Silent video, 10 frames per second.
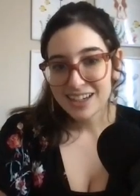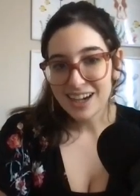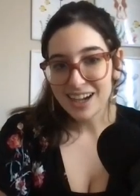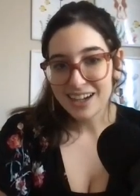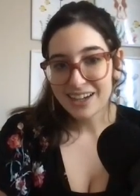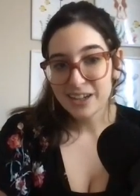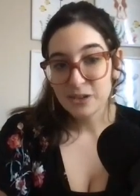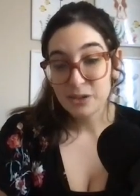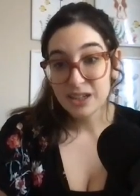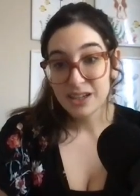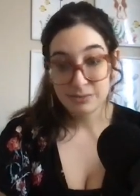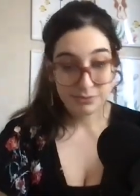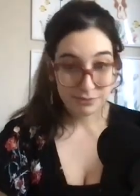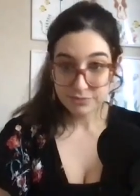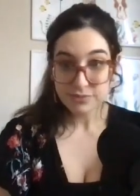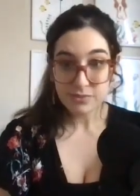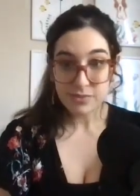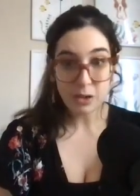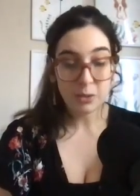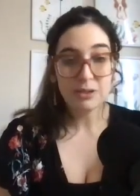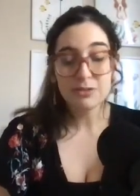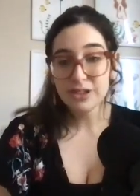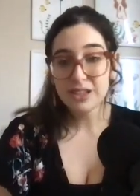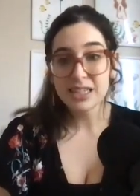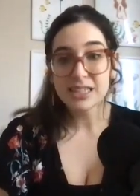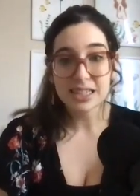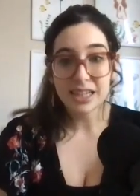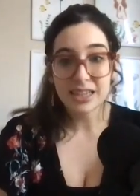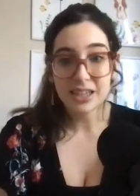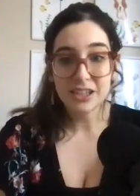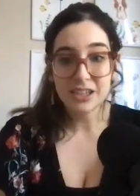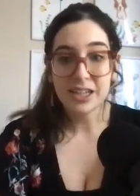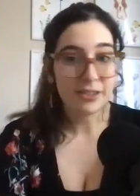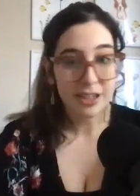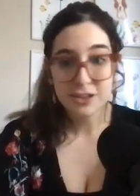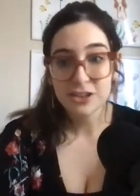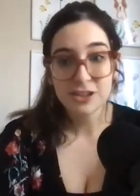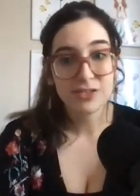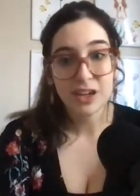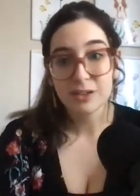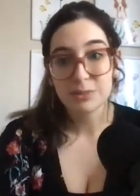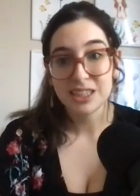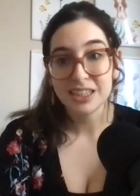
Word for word: i when i I went out freelancing. I think UI UX just found me.